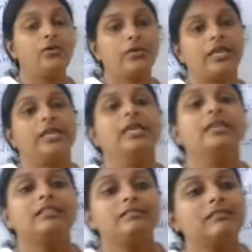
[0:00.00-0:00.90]

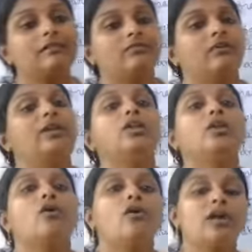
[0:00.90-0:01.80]
Okay, third
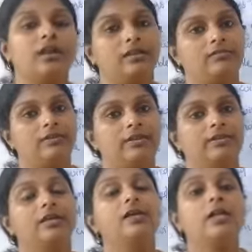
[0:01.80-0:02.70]
one, local wind.